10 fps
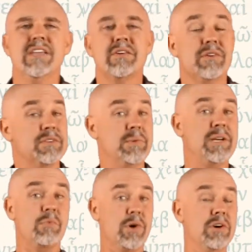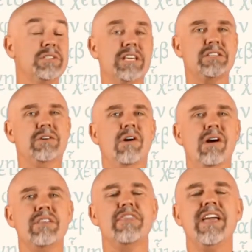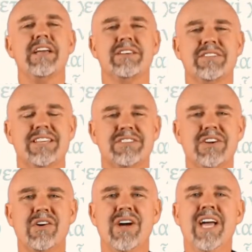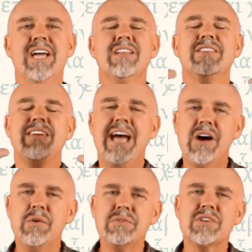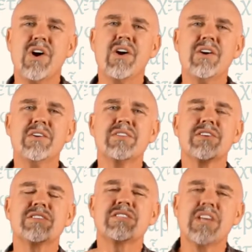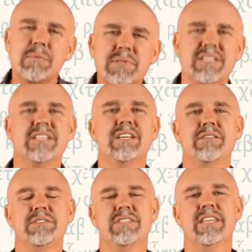There are as many words as there are things. And so nouns are the substantives.